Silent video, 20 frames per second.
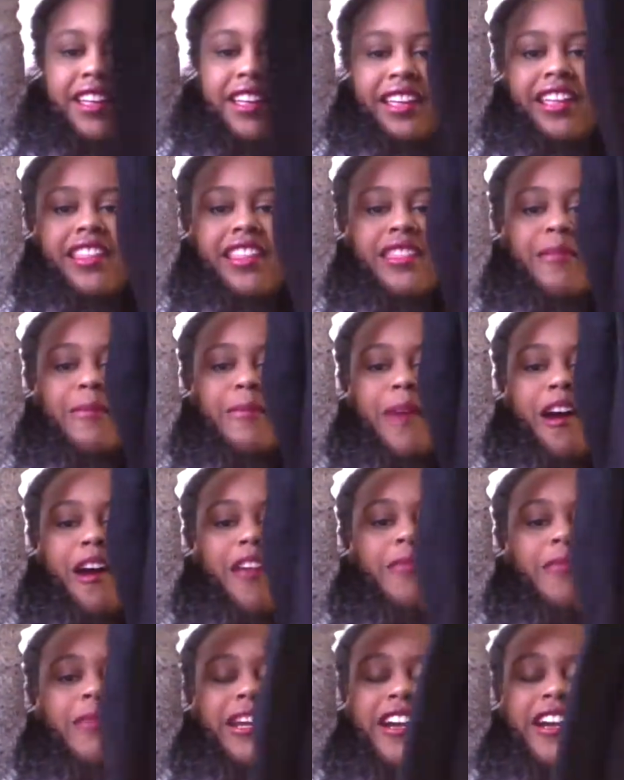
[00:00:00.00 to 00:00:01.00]
in the
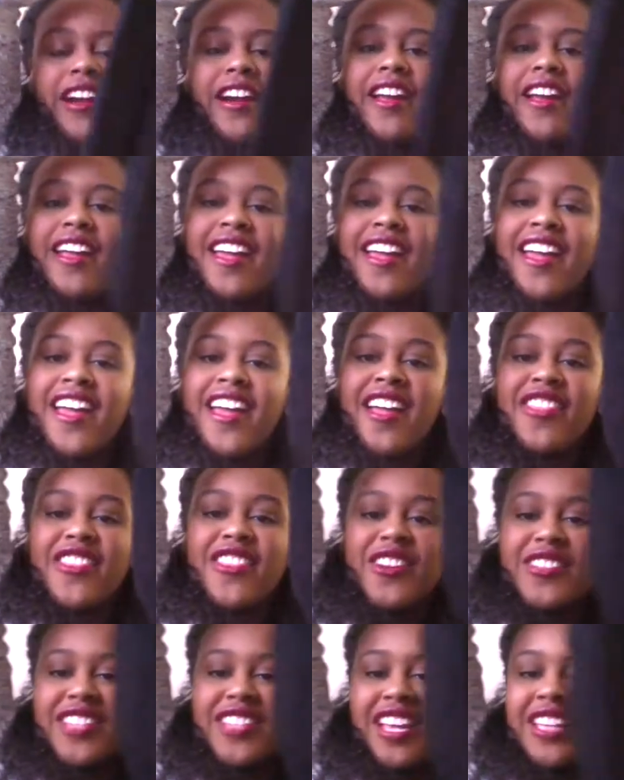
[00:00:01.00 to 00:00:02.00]
bottom here,
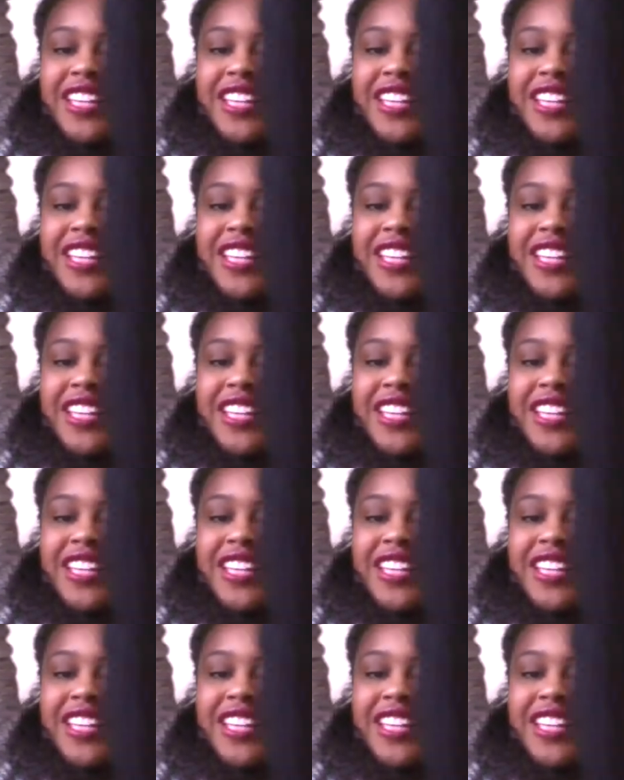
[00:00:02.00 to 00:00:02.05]
there's a